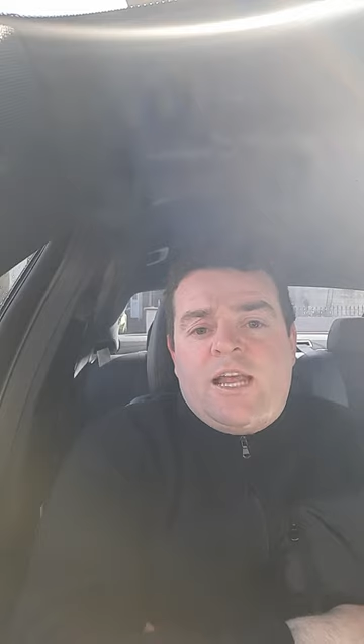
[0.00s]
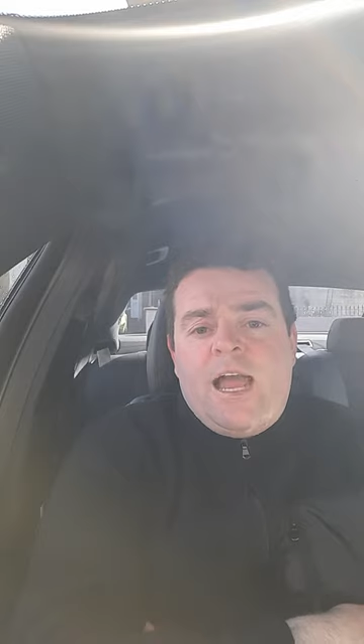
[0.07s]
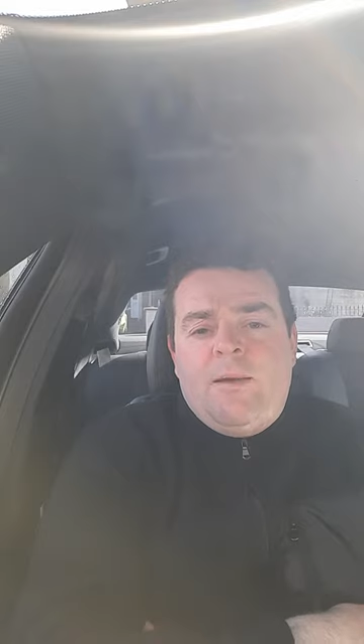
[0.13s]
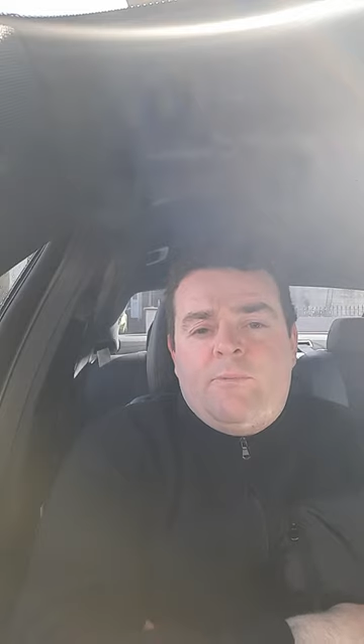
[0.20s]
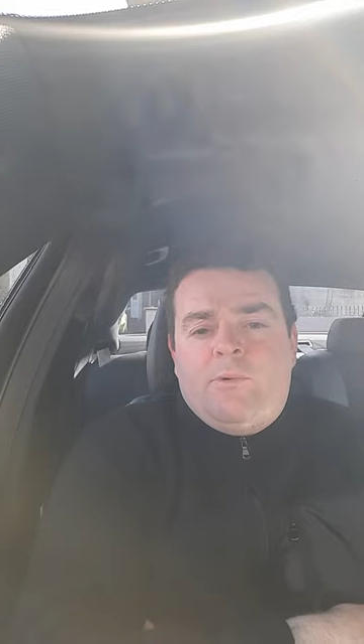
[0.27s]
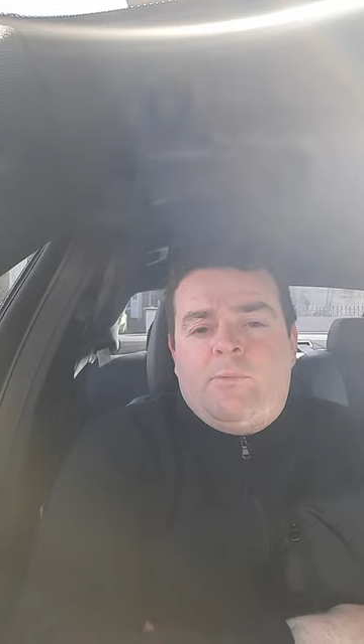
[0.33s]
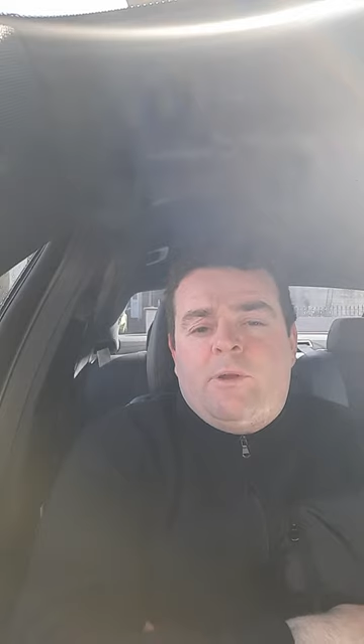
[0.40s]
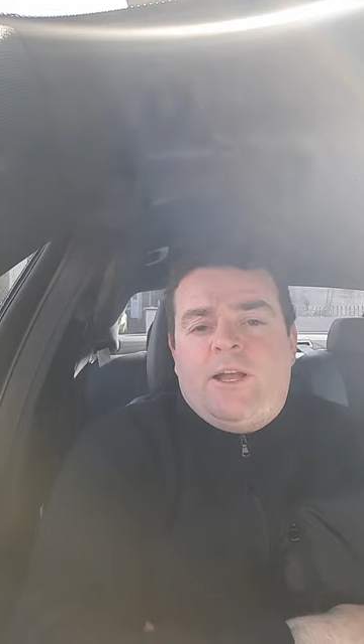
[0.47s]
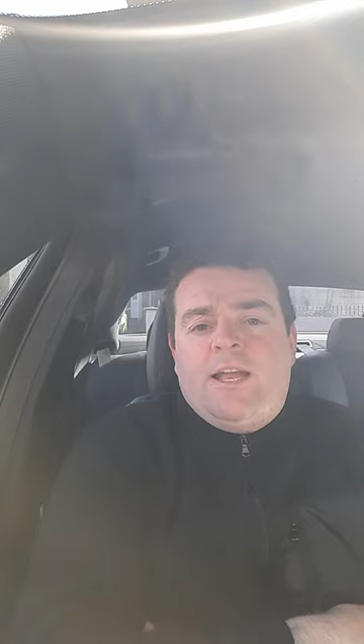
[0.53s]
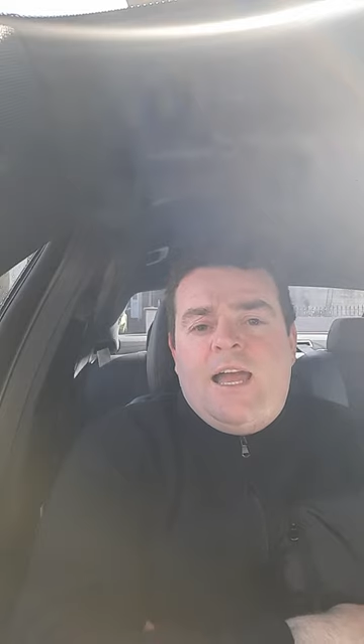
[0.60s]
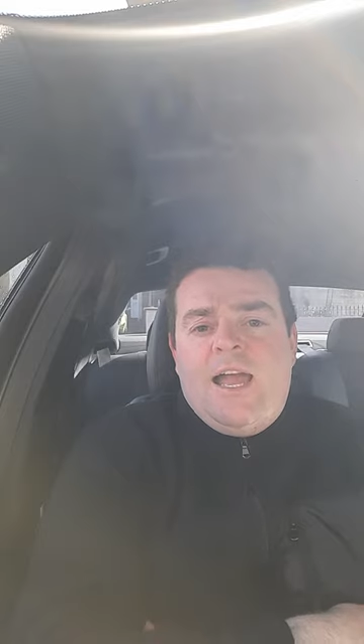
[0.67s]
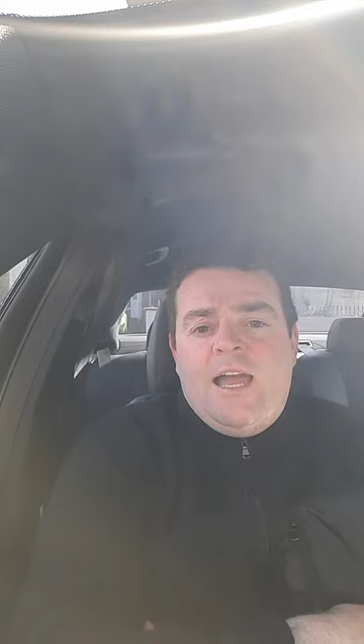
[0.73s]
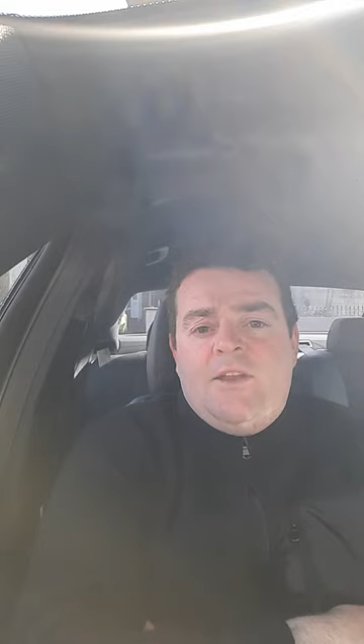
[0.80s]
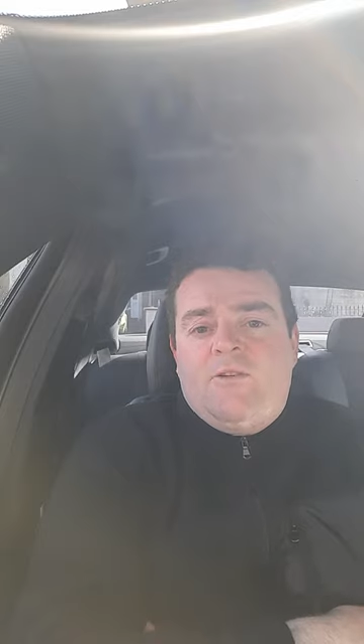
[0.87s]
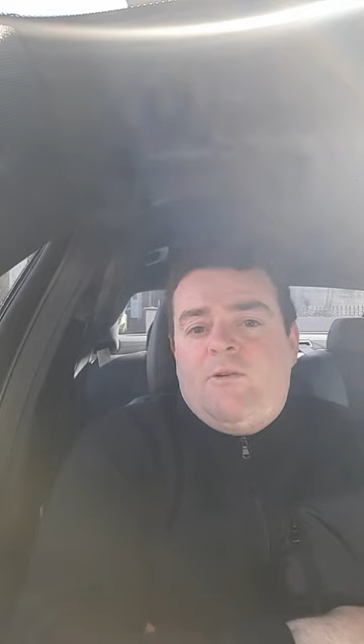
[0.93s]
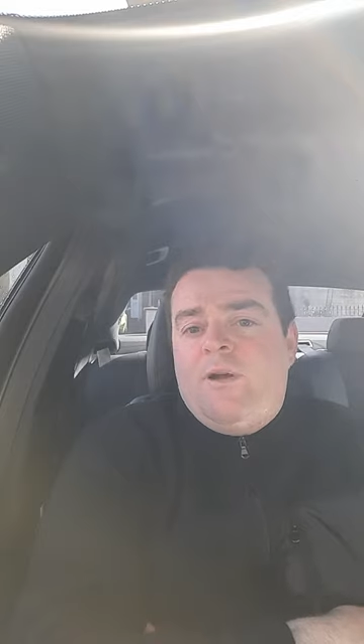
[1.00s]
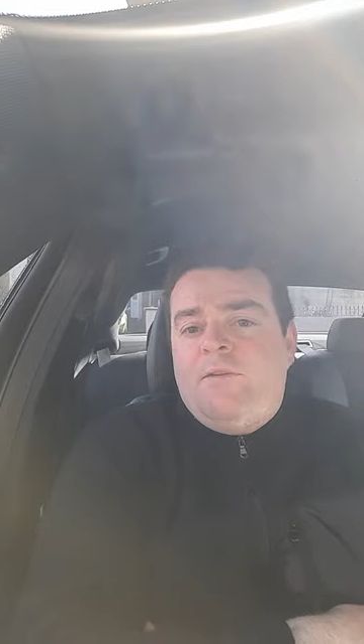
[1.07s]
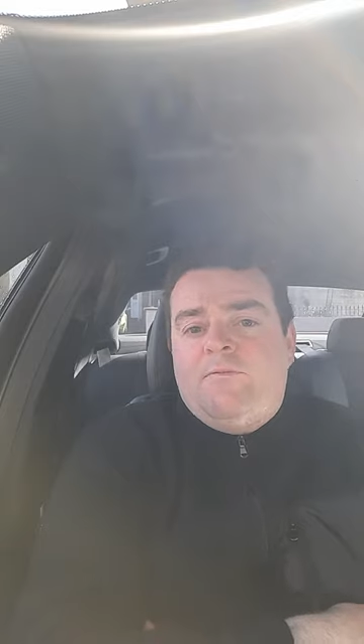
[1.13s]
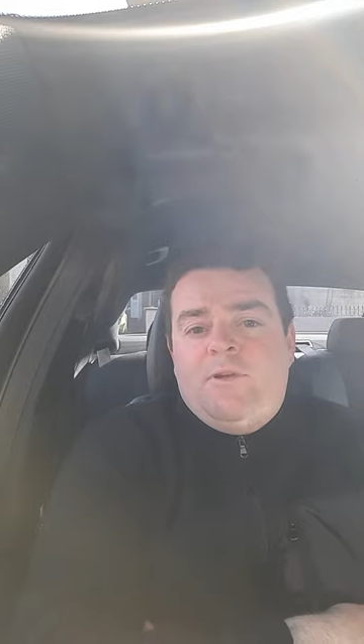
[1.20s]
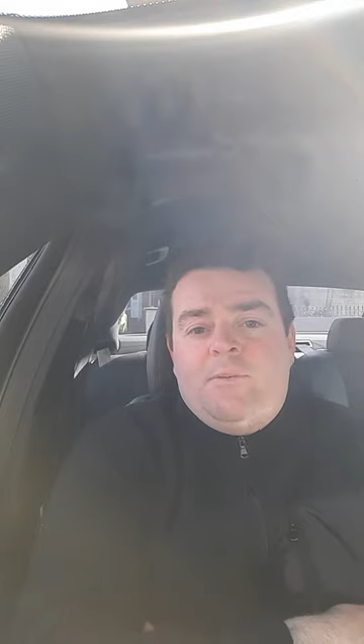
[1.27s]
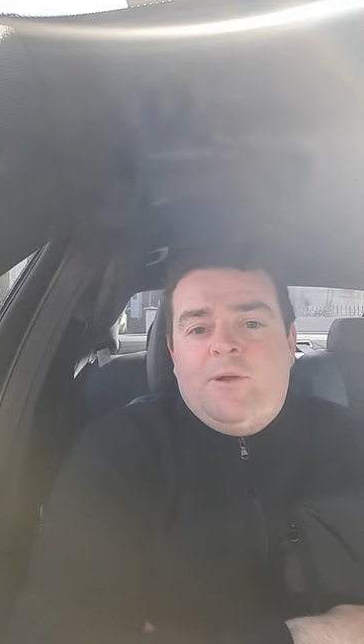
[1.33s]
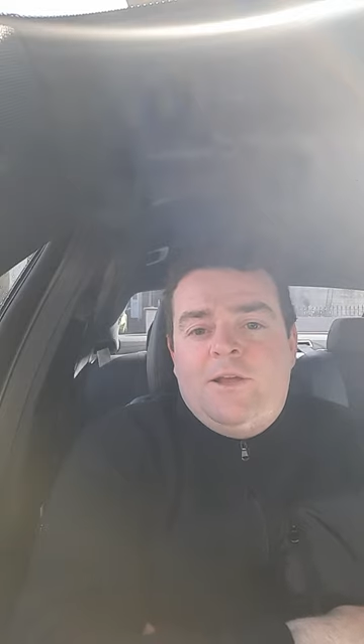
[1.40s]
Kabir Khan, or
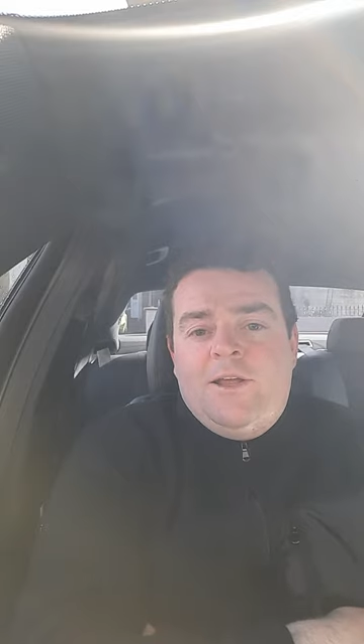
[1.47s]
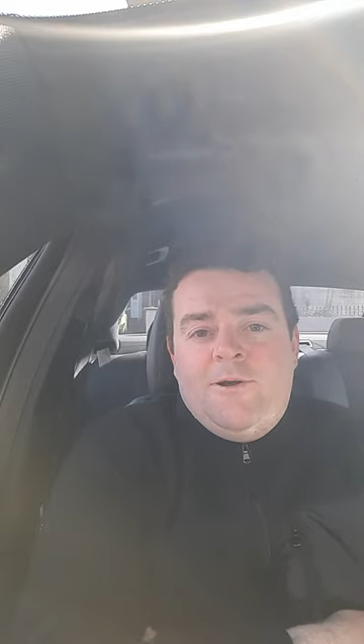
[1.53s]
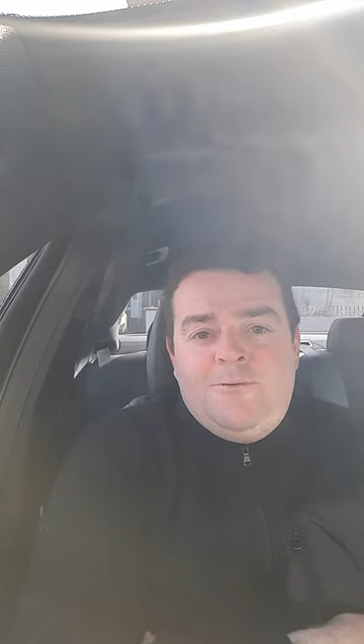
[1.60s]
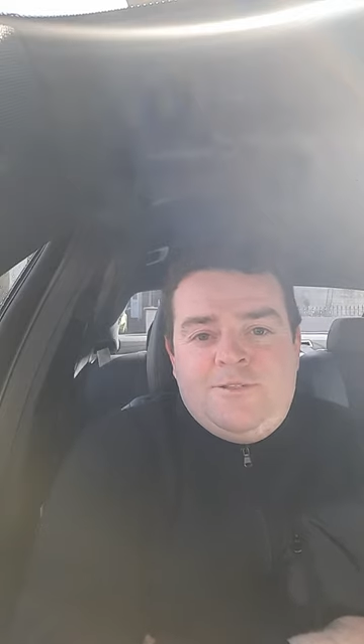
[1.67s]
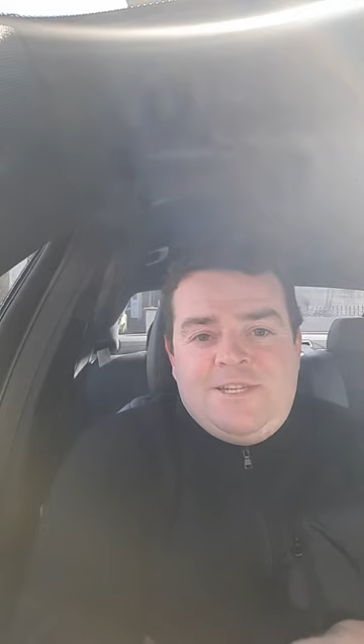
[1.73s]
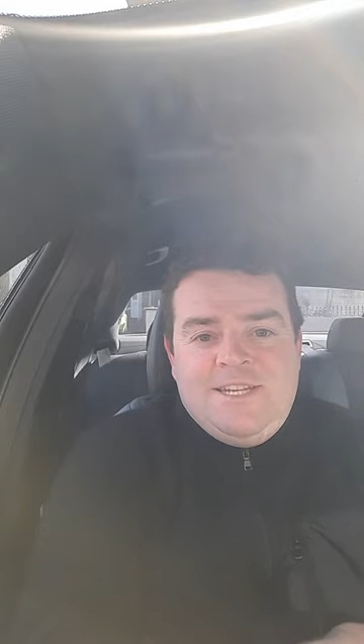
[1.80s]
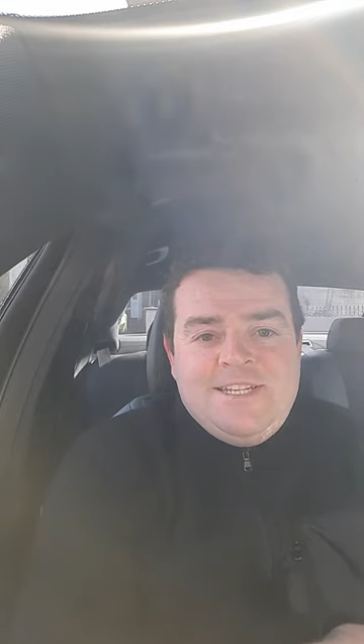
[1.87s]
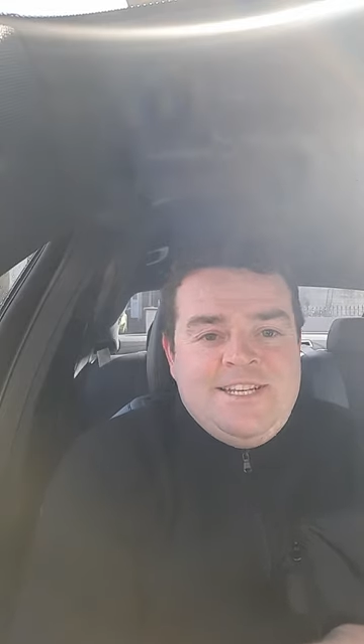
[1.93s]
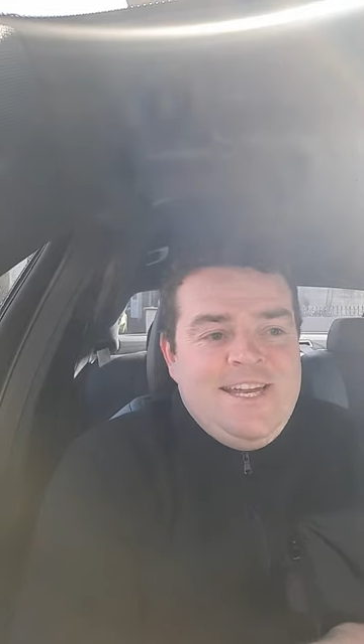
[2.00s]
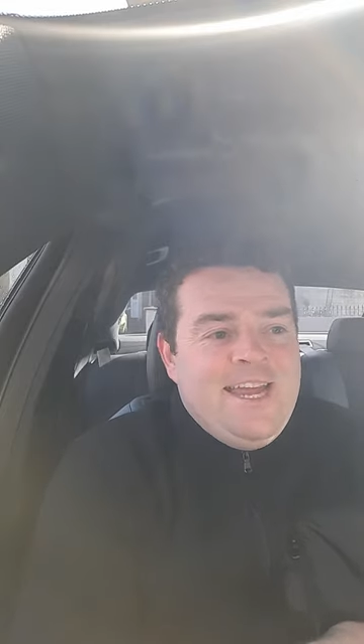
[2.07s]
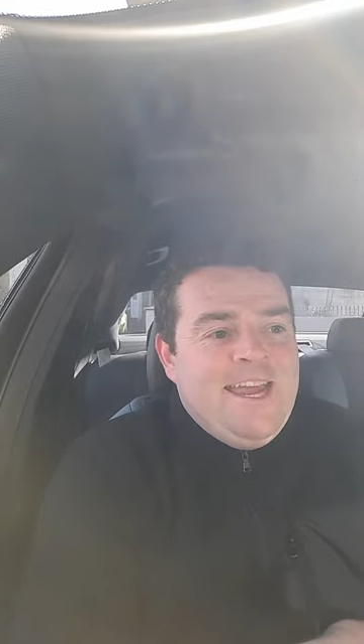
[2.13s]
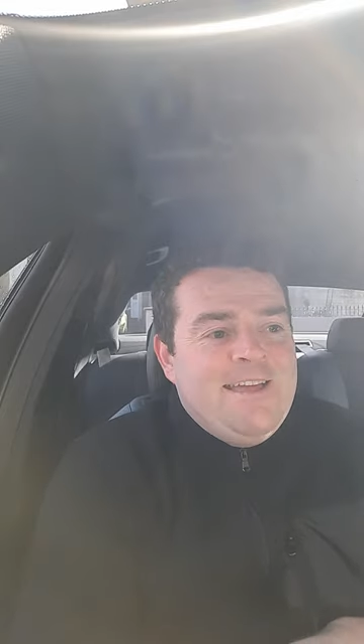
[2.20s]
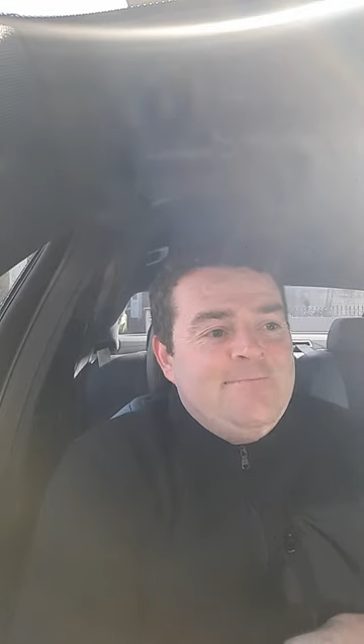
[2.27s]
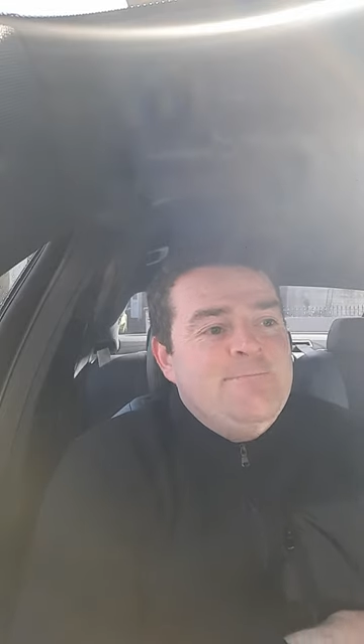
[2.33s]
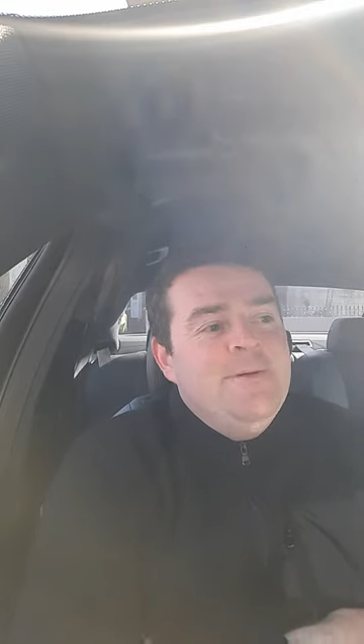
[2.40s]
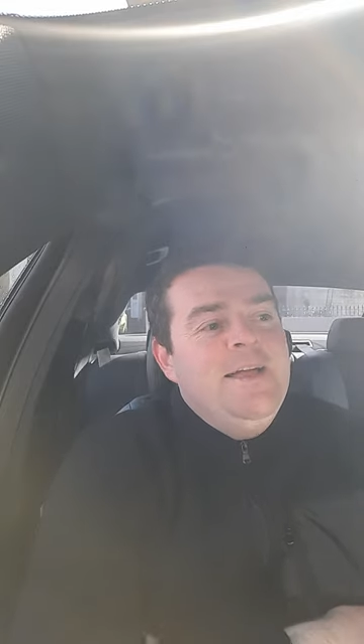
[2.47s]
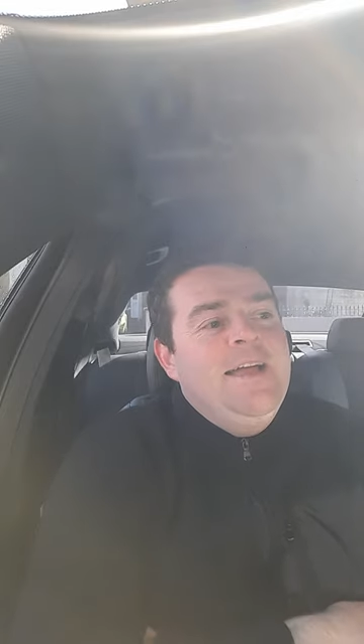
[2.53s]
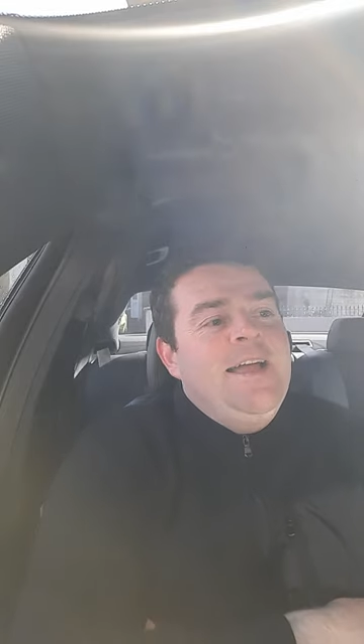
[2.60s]
however you pronounce his name,